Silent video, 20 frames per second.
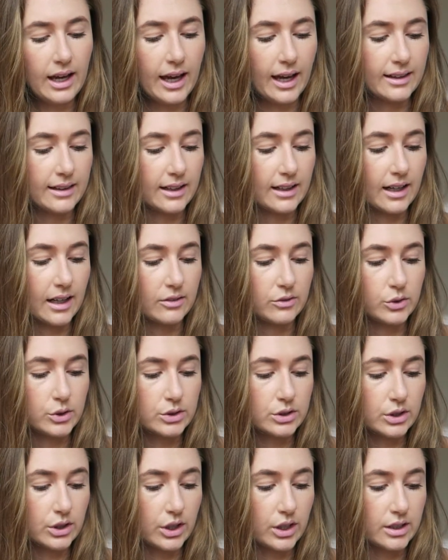And then I've
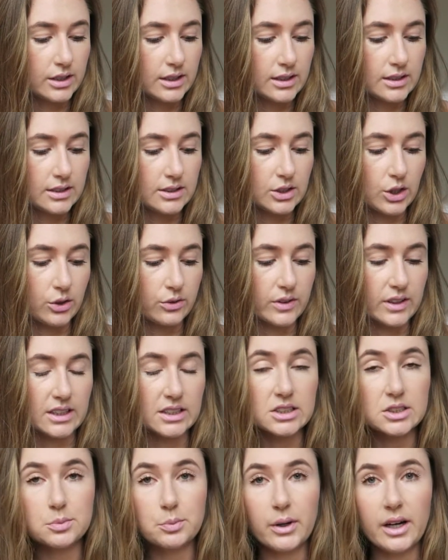also got the dissolving
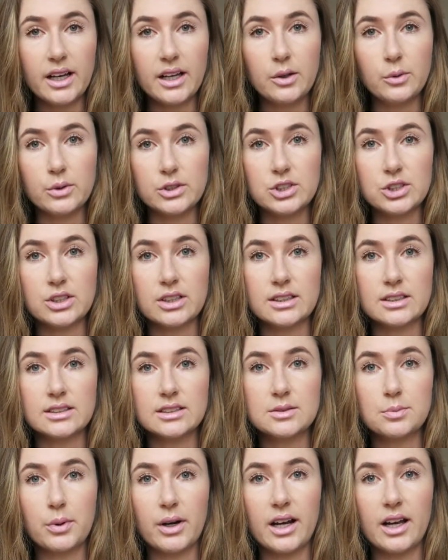spray, which you can
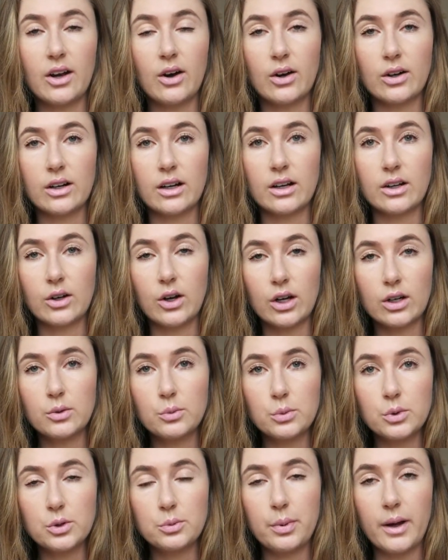spray on a
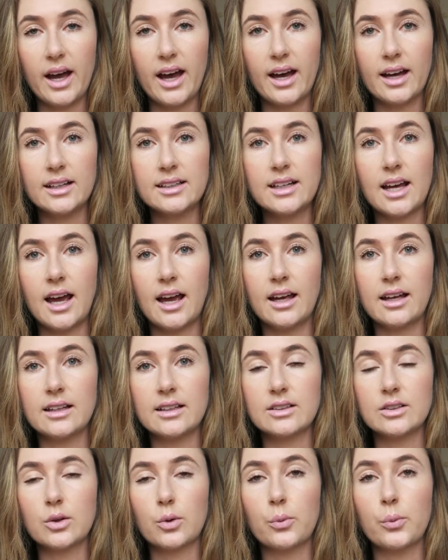cotton wool pad
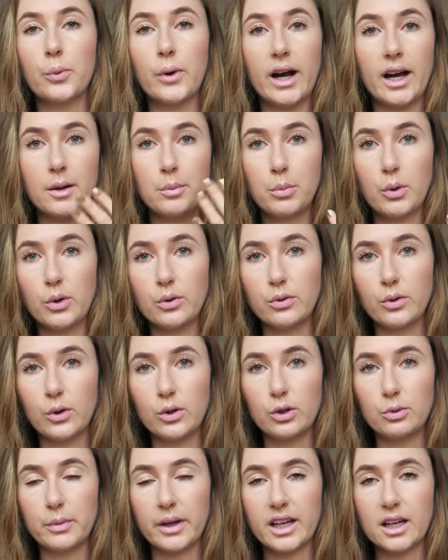and wipe off all
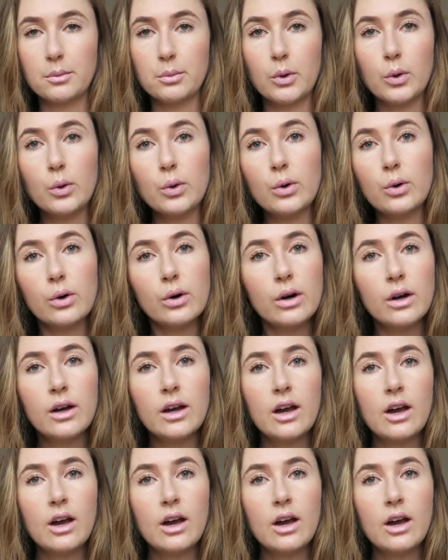your makeup, or